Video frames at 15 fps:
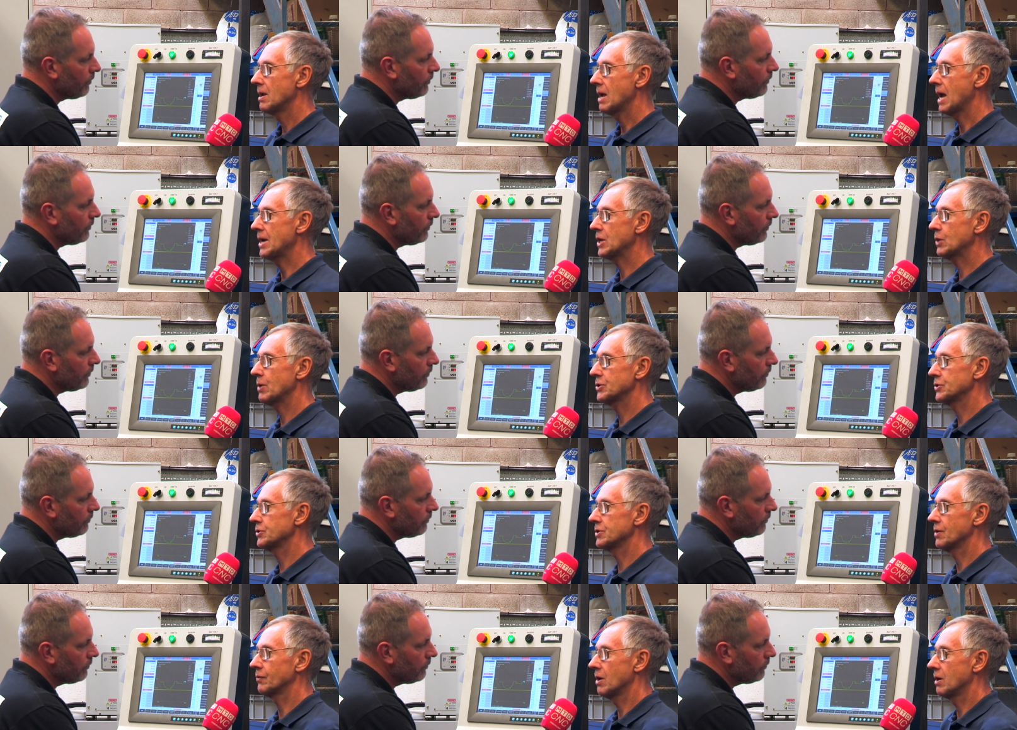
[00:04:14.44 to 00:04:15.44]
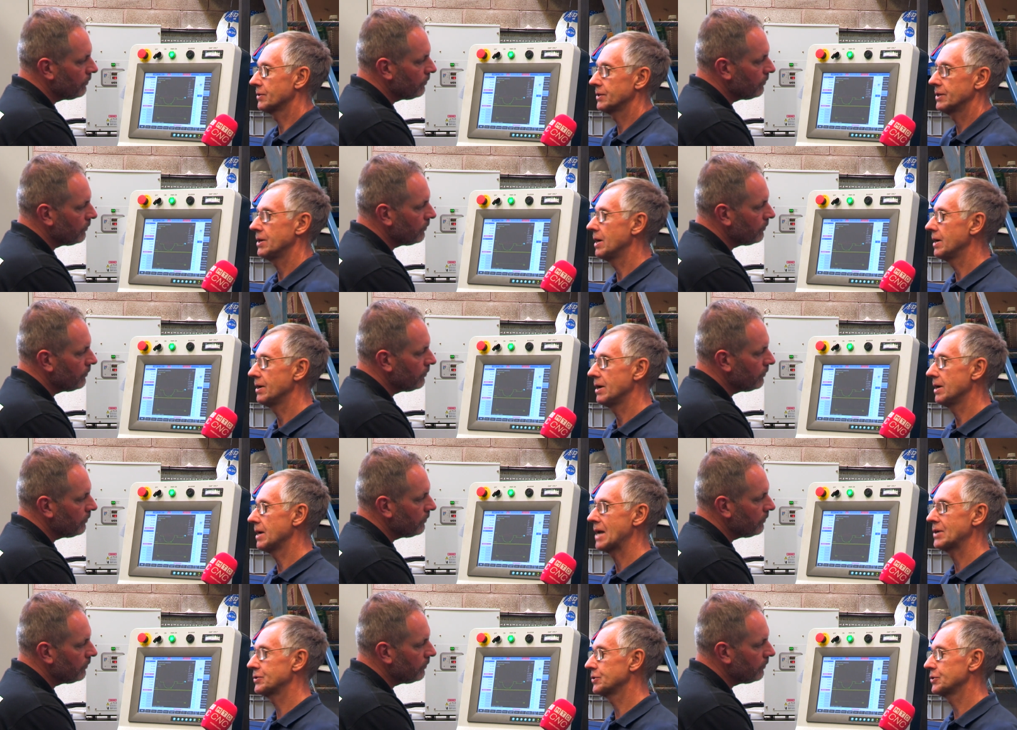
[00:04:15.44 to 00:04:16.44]
Speaker 1: any questions I've got, he,
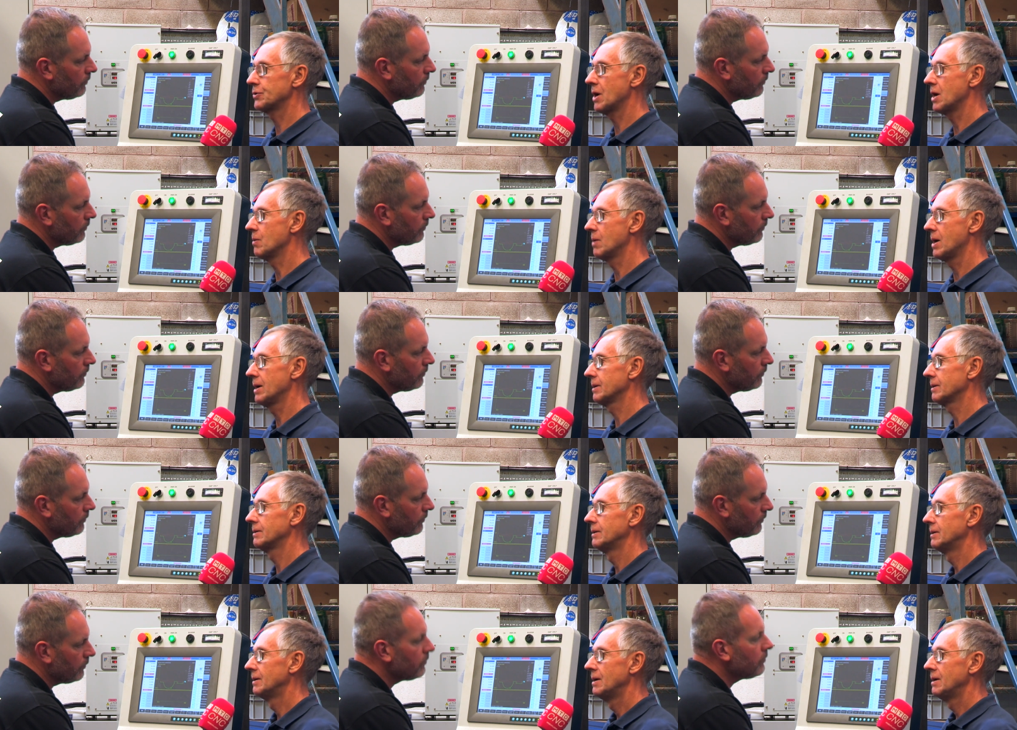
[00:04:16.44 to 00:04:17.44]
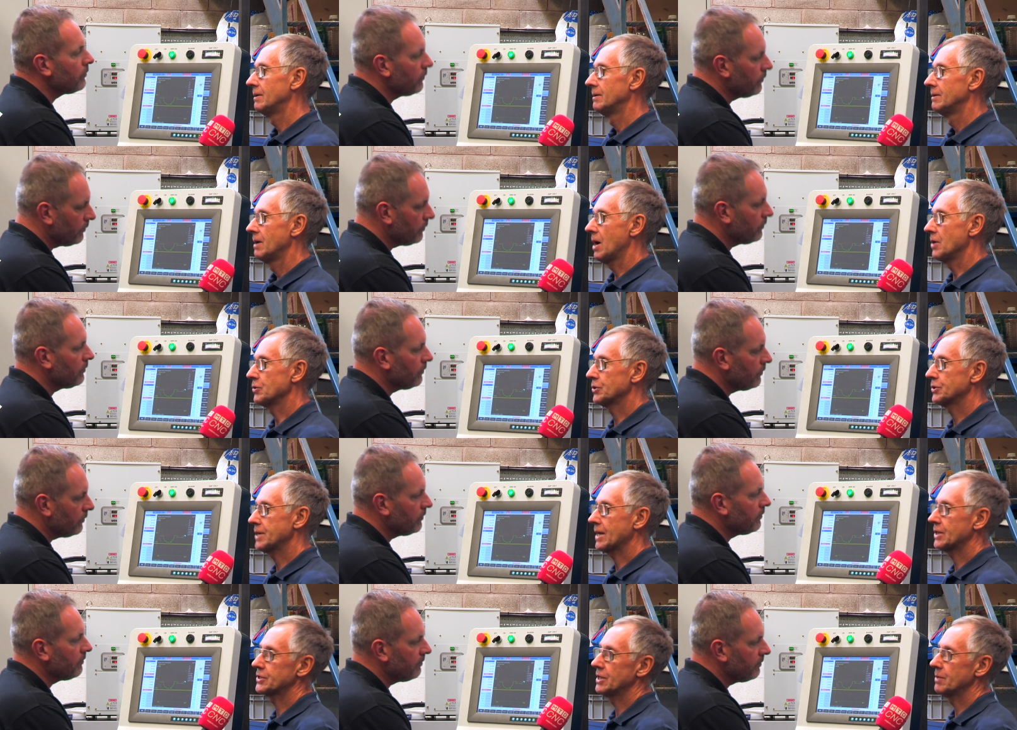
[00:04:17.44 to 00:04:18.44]
he, answers straight away. I just
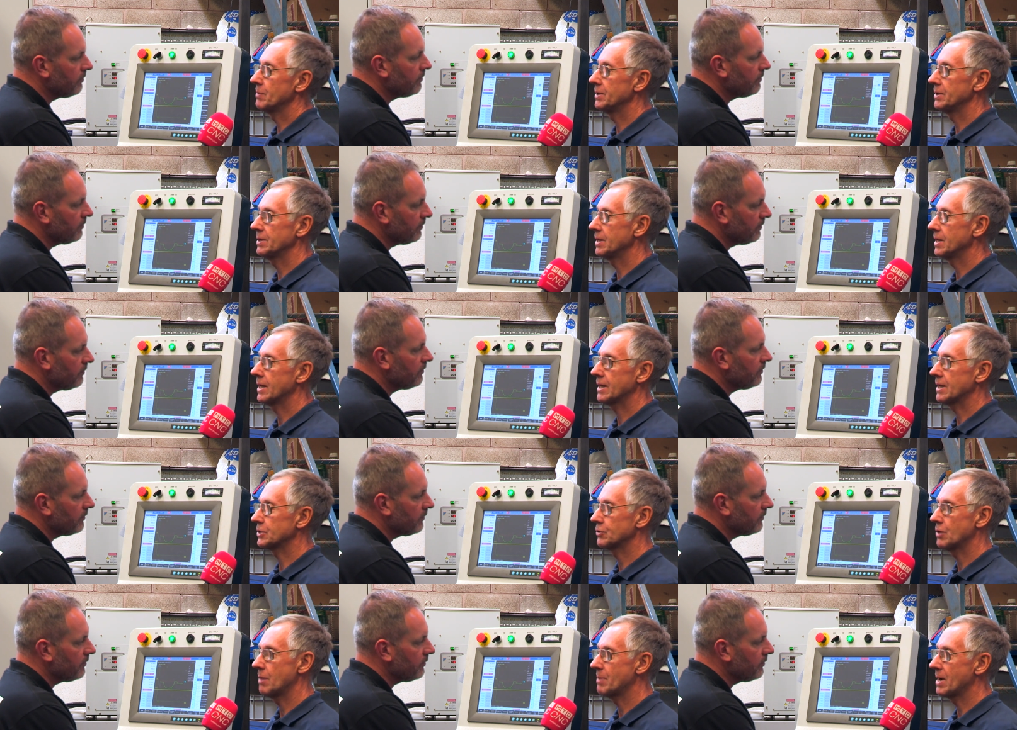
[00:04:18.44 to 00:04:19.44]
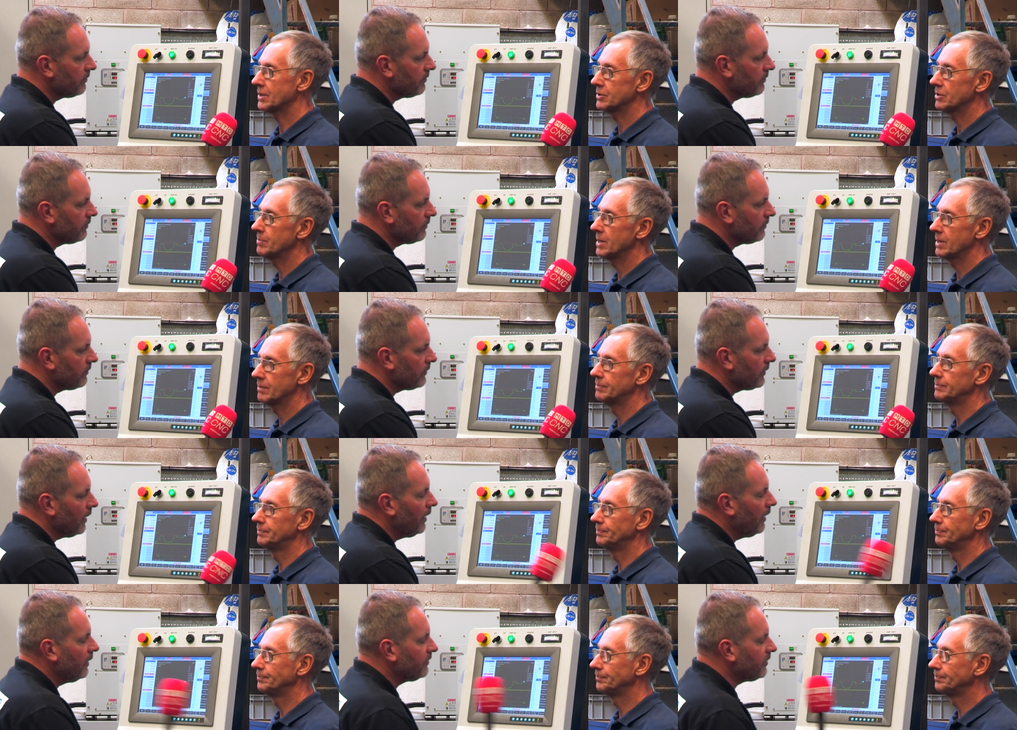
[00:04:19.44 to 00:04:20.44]
text him, and he gets right back to me.
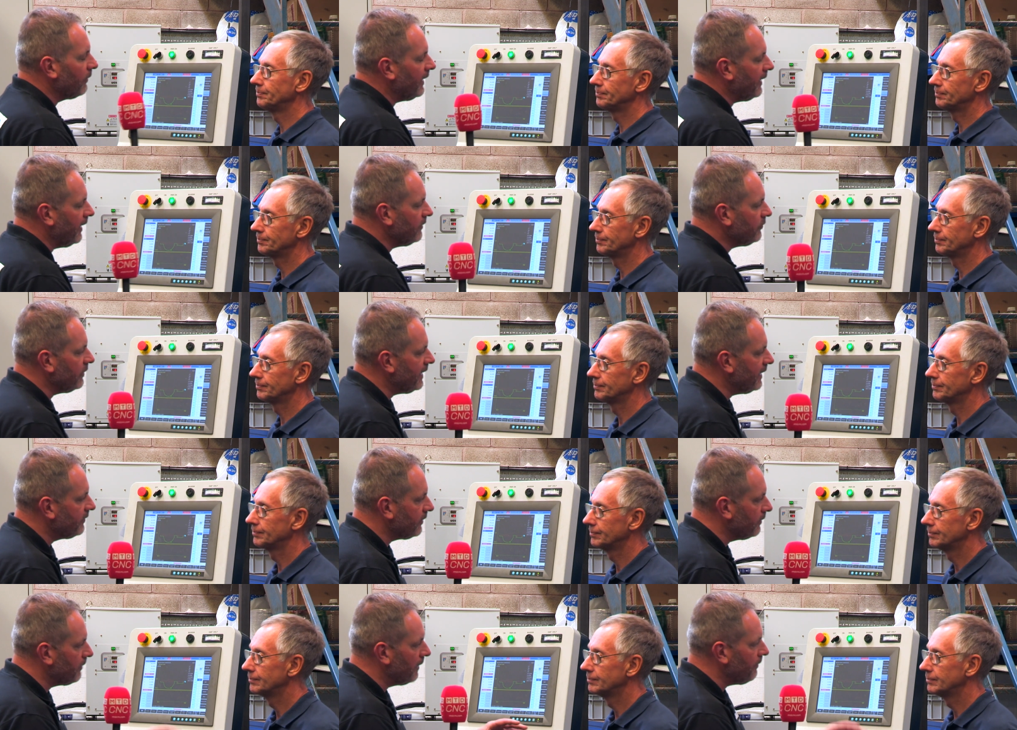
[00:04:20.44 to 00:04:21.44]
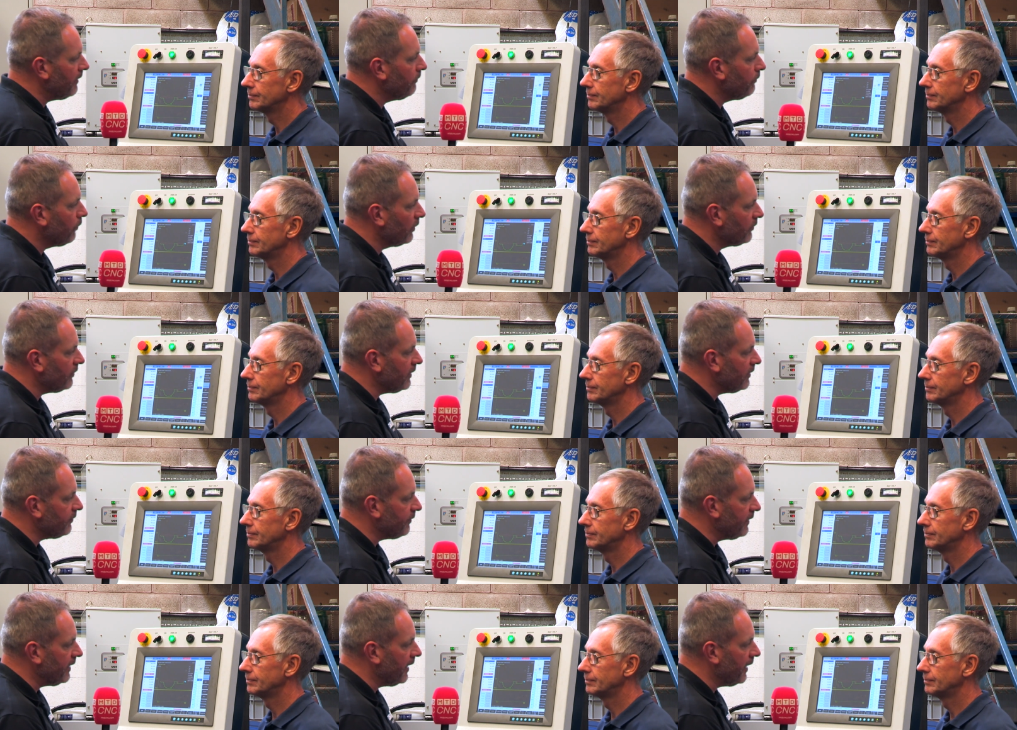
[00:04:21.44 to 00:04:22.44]
Speaker 2: So, any engineers that may be watching this
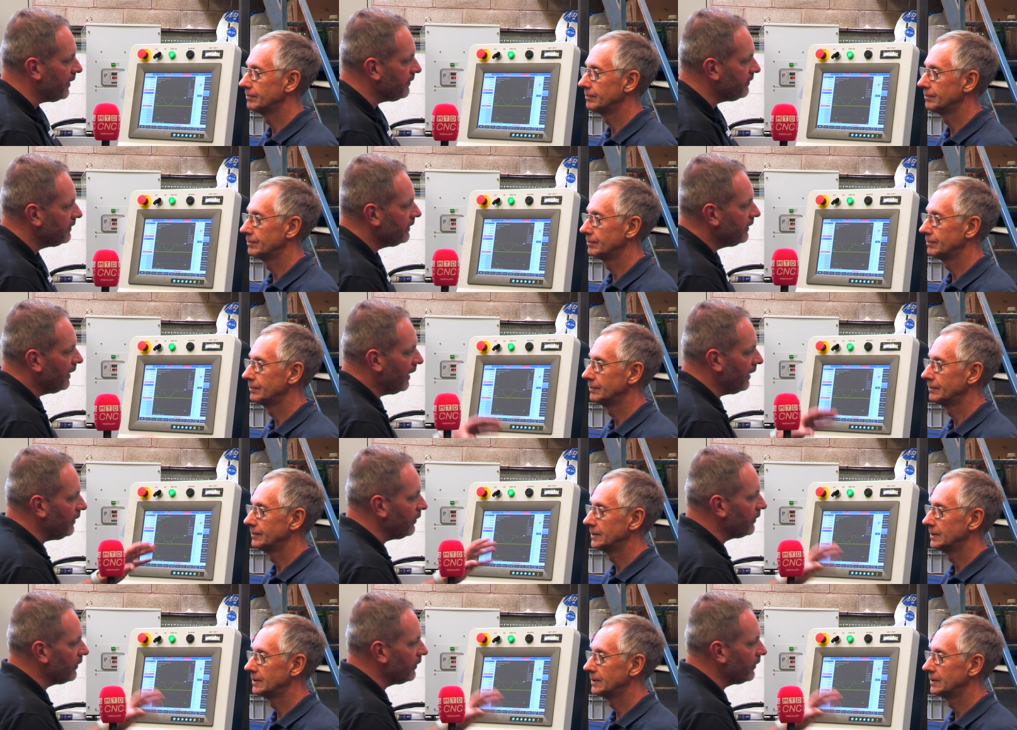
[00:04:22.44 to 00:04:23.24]
video and